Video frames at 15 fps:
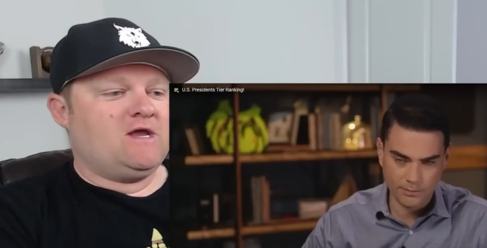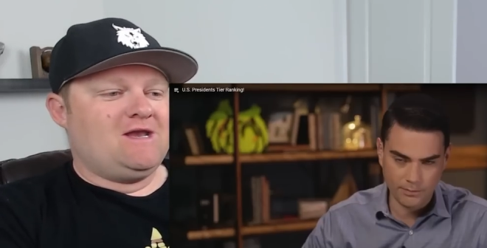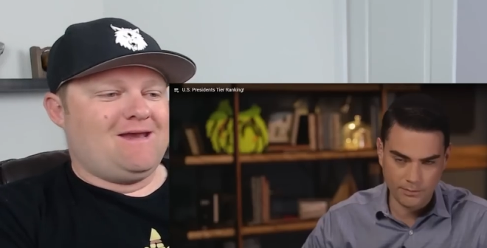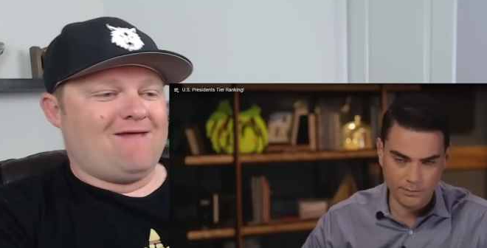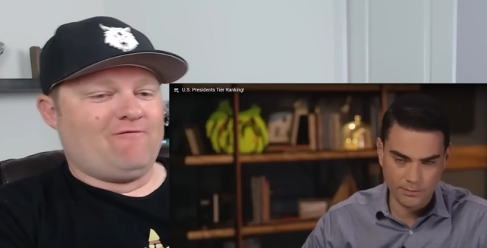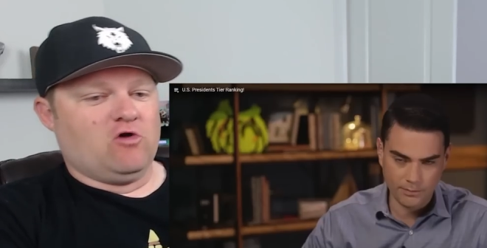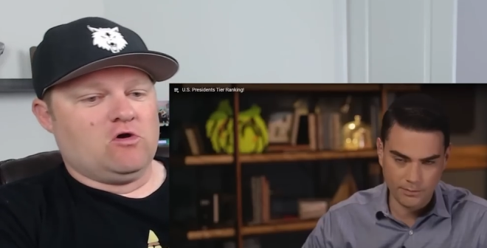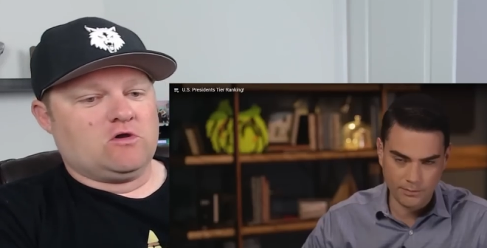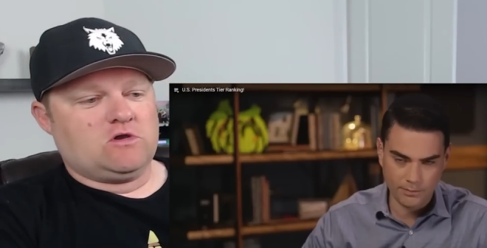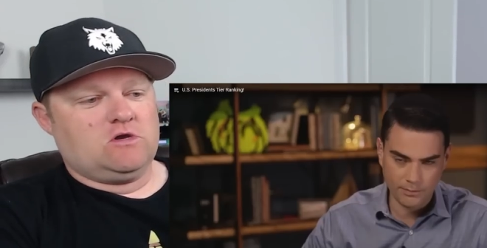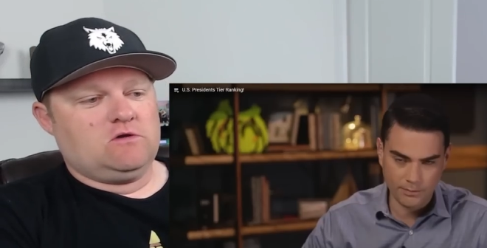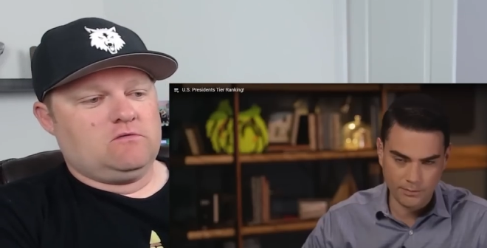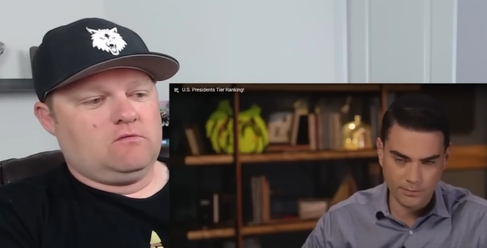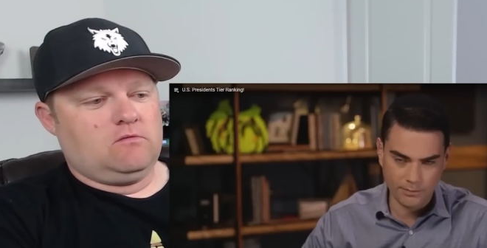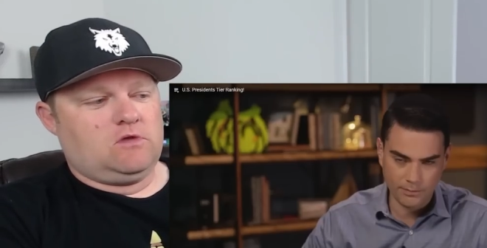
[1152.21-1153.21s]
Speaker 1: never
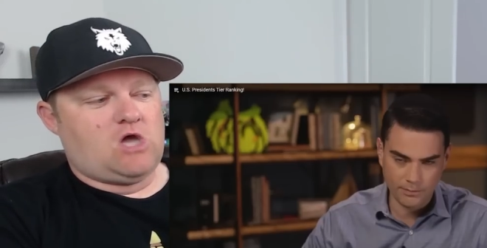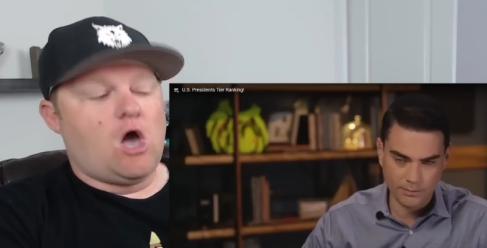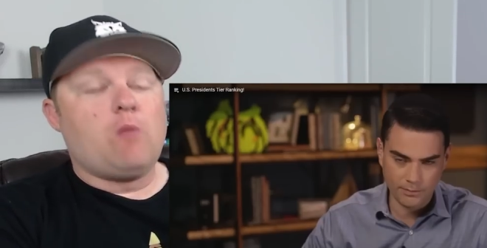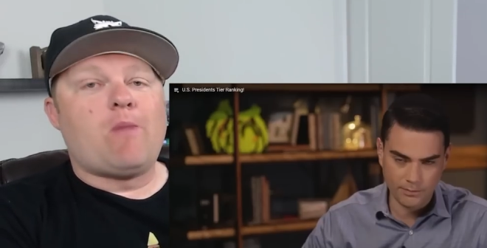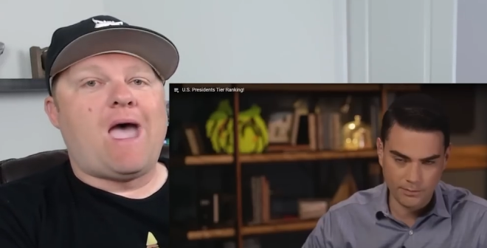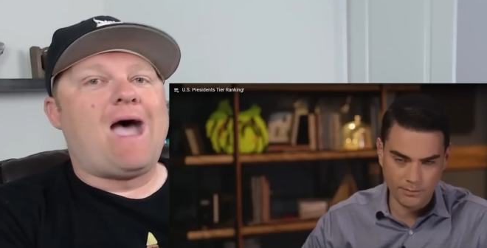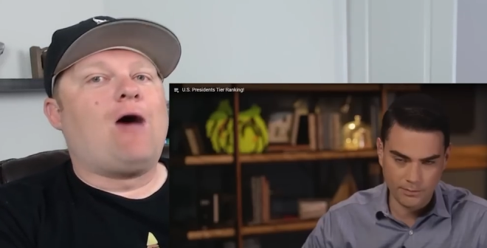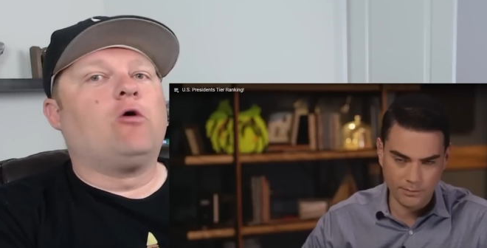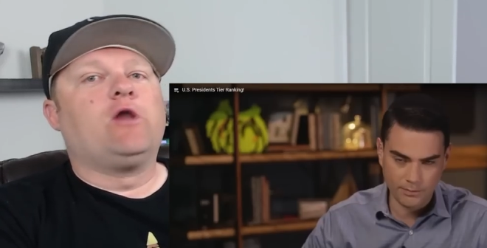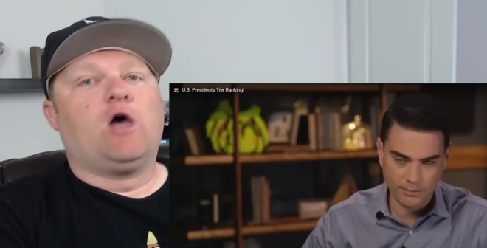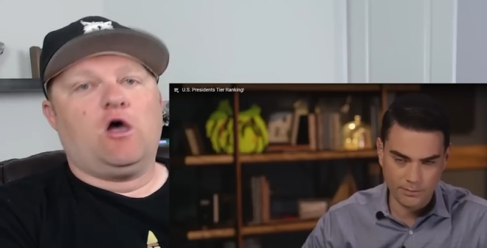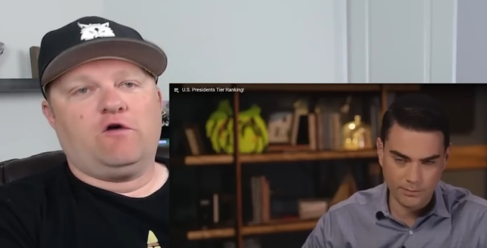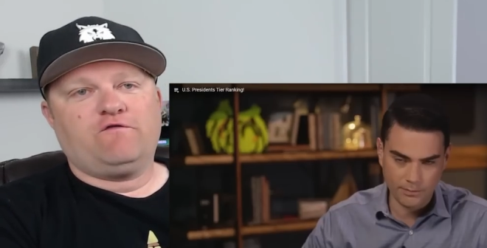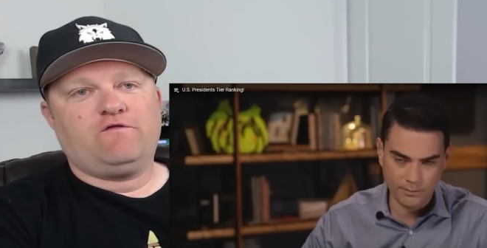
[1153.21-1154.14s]
come out of.